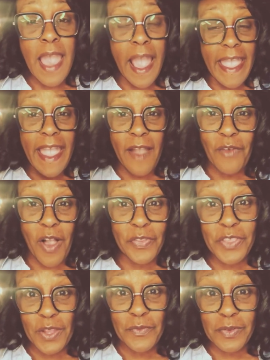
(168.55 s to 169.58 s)
I have all
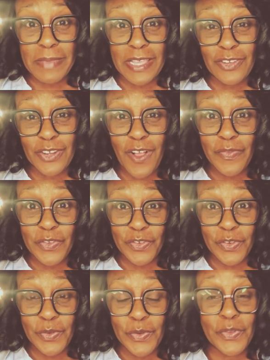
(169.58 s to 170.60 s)
the information on the
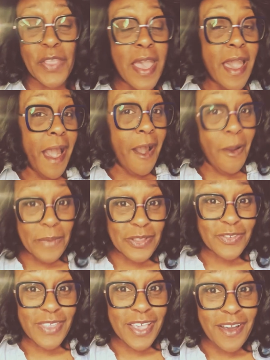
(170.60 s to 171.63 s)
shoes, how
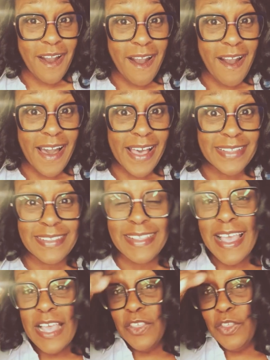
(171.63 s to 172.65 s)
much they cost.
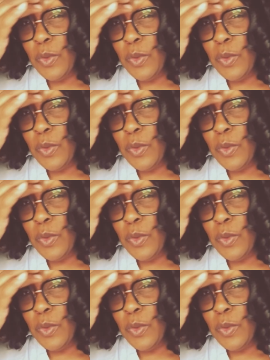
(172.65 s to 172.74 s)
You